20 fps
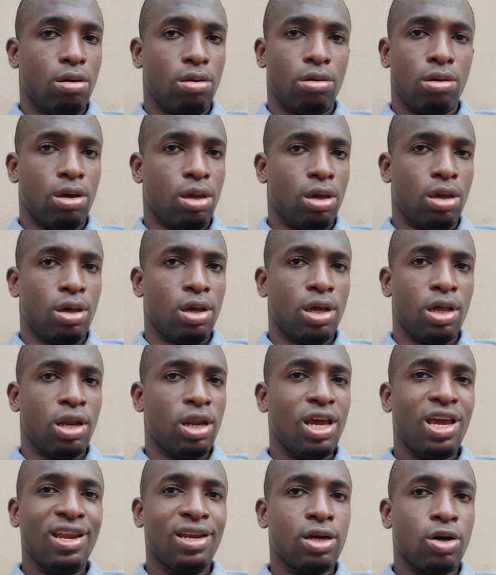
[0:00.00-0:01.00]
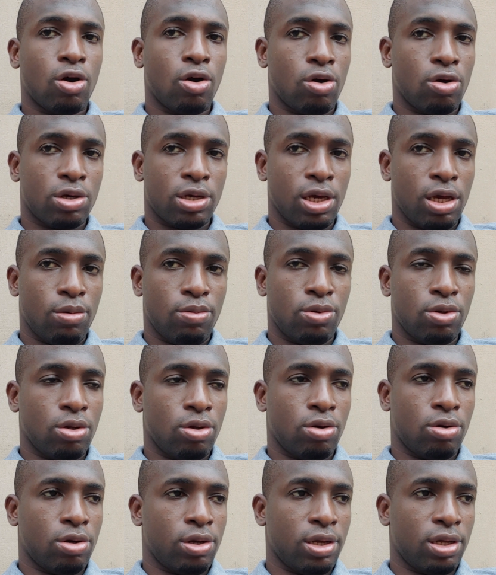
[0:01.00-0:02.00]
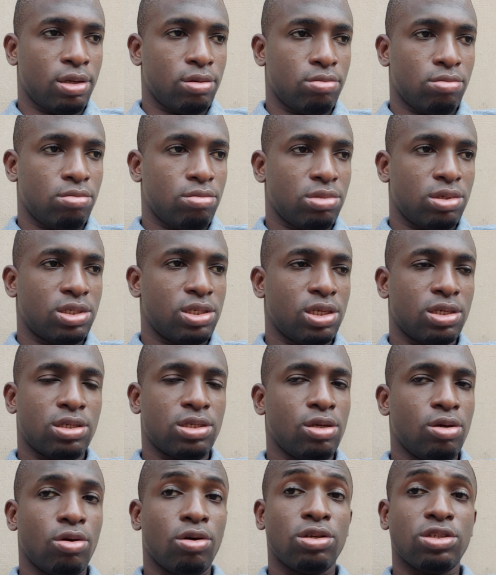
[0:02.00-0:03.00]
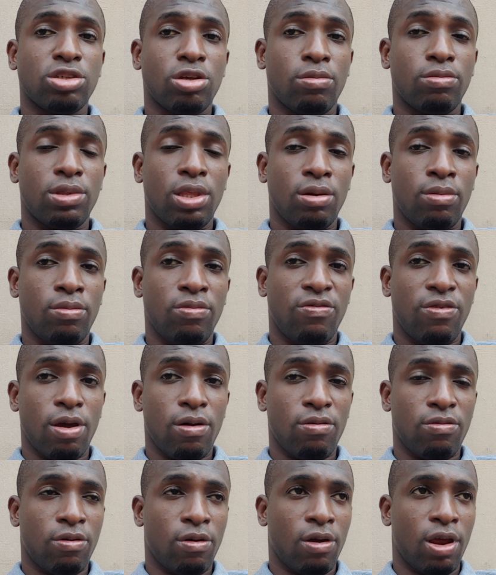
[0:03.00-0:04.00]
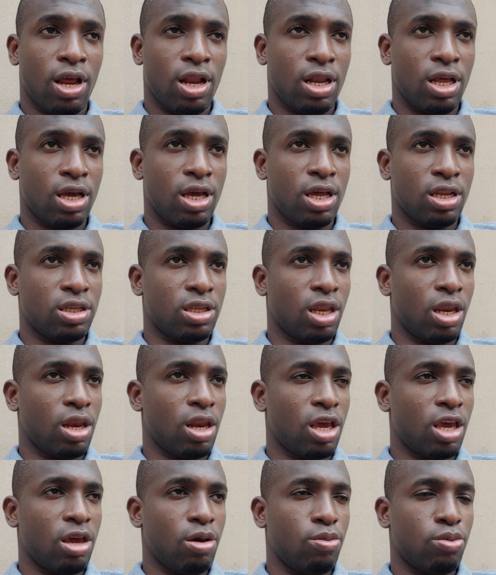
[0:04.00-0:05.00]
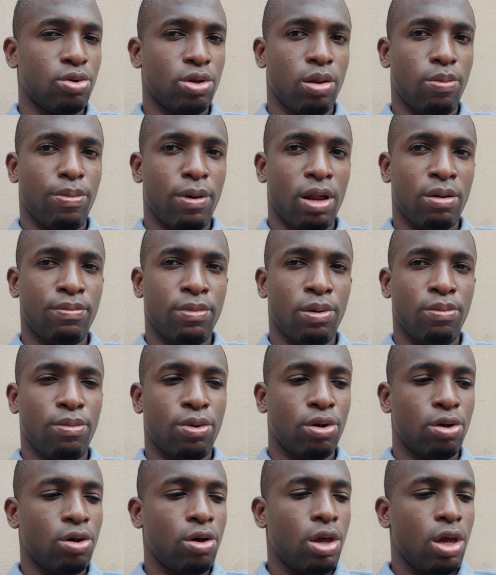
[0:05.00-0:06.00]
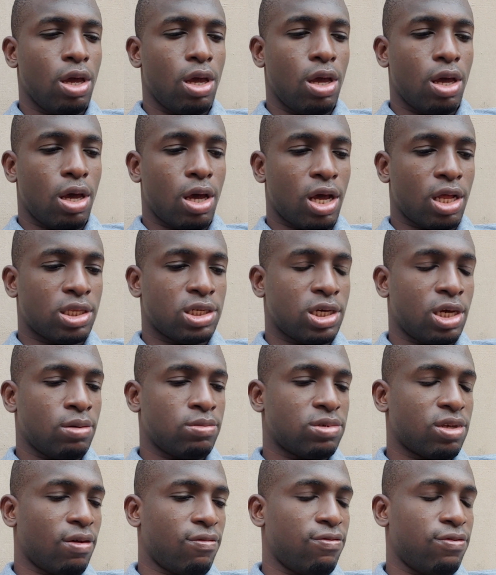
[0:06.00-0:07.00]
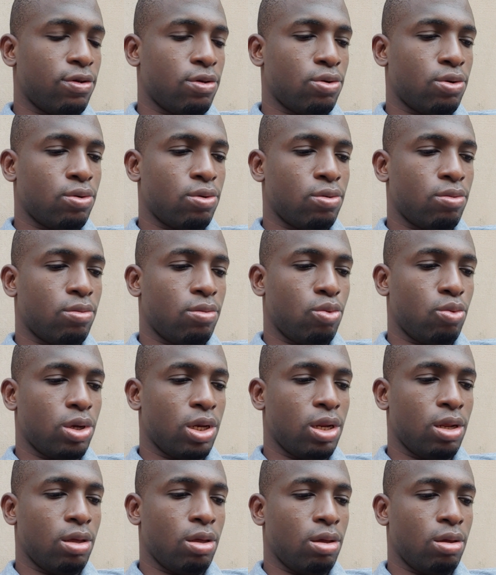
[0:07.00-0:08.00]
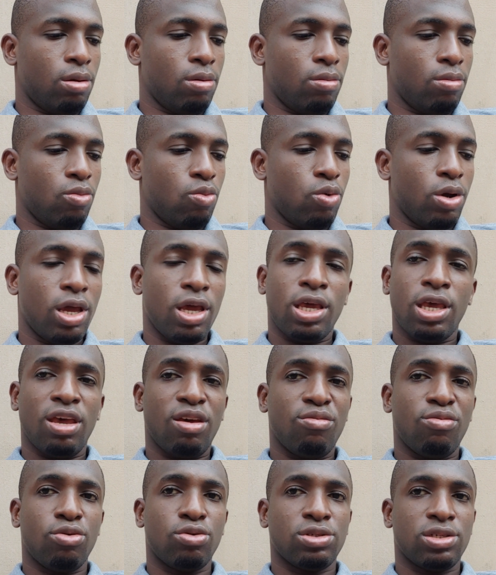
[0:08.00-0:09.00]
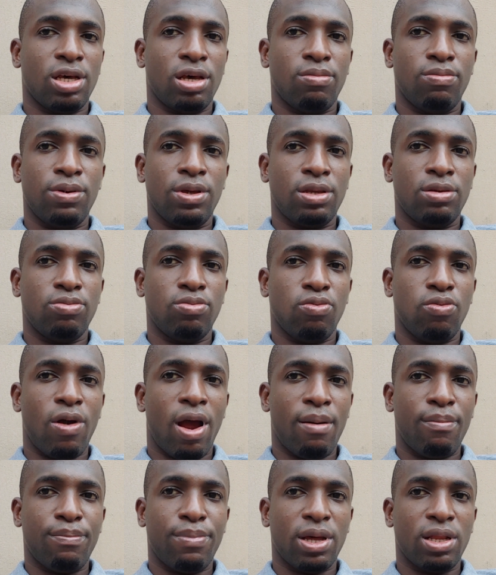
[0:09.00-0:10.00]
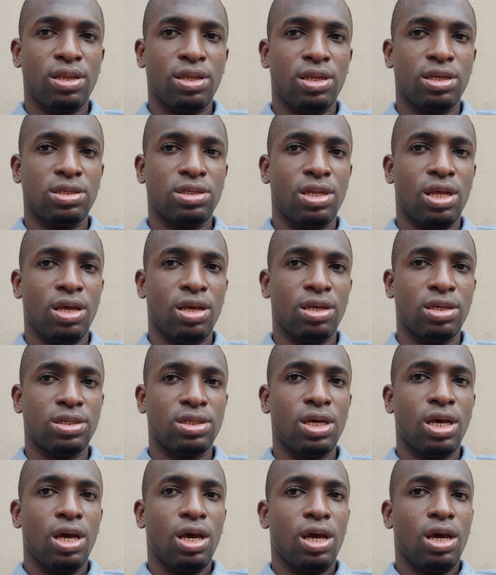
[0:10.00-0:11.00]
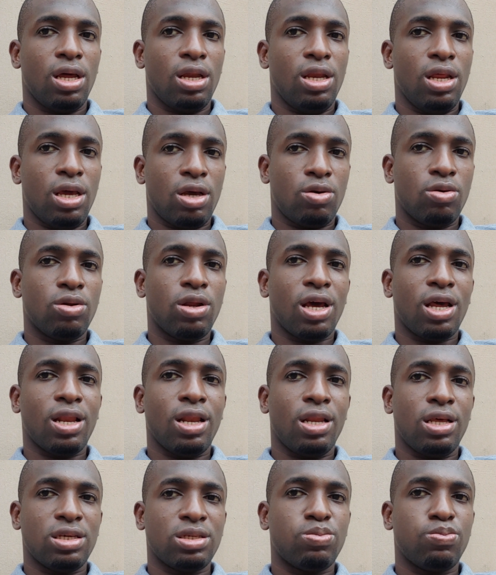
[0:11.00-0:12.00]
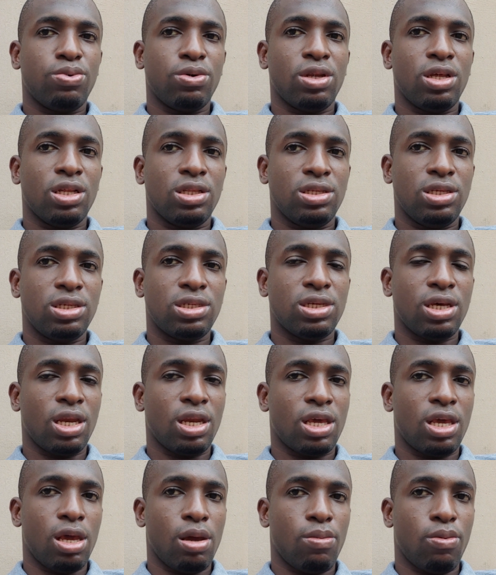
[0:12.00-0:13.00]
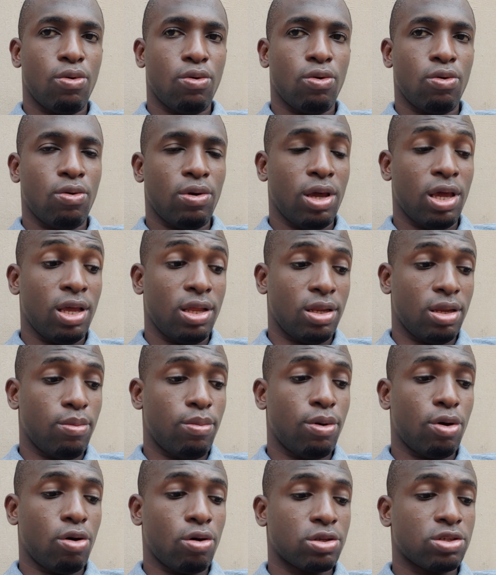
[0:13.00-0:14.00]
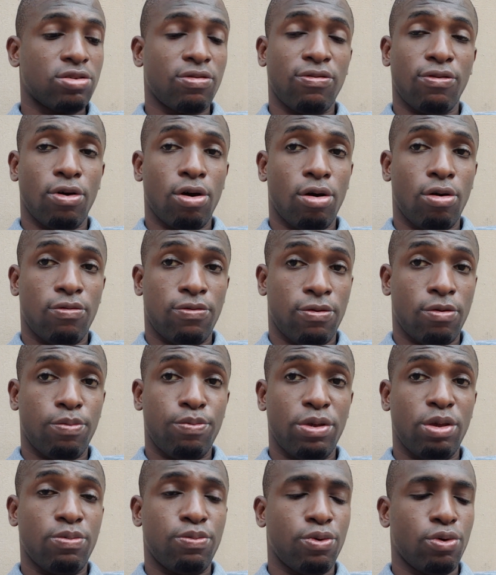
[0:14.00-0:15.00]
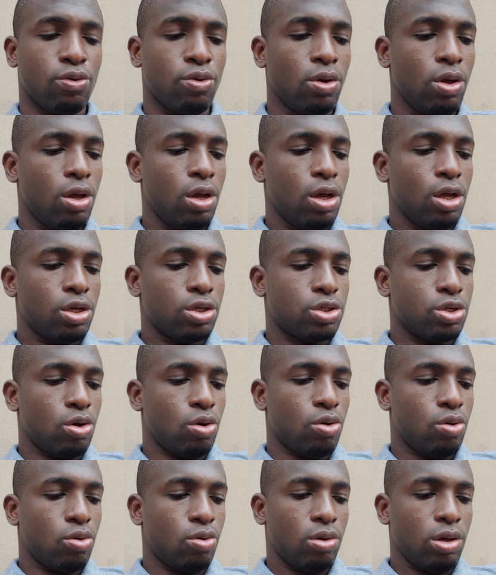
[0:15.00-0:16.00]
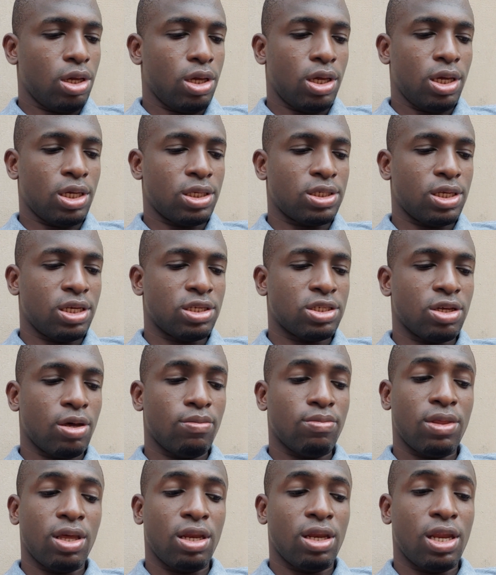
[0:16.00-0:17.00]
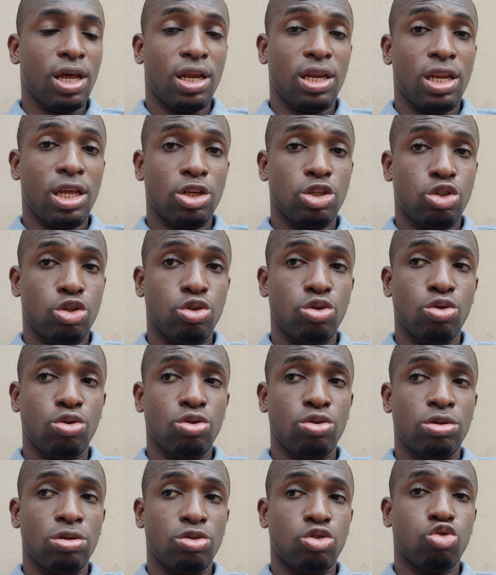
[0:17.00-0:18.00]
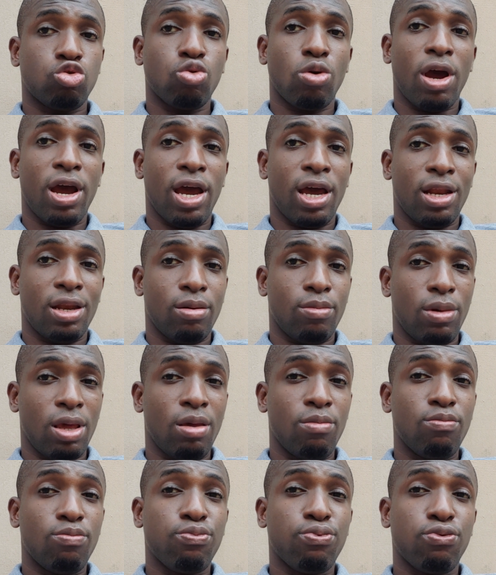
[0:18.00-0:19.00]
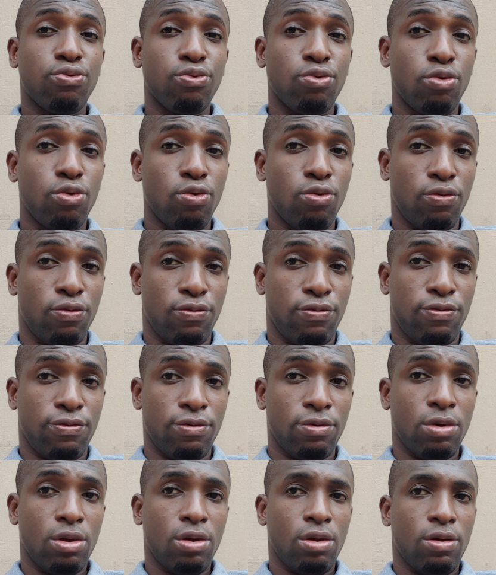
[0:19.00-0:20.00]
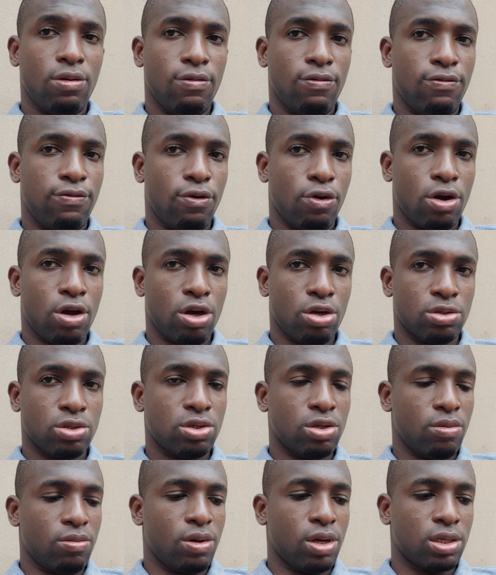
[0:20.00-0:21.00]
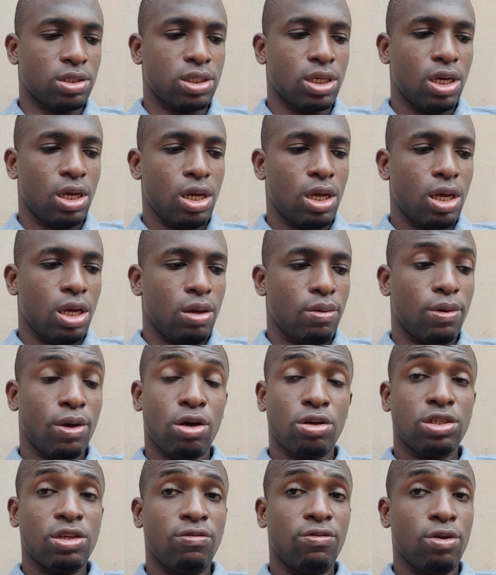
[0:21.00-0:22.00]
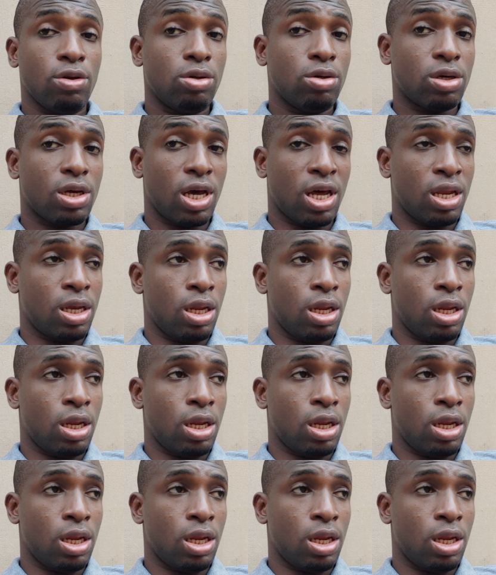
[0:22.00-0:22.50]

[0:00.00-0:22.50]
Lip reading: an 8-core cable or a 60 or something very, very elegant in the cable department. But at times I feel with the way cables are a bit rampant these days, they could at least put a decent cable in box for people. So it's something that they should try and improve for customers. Because if you look at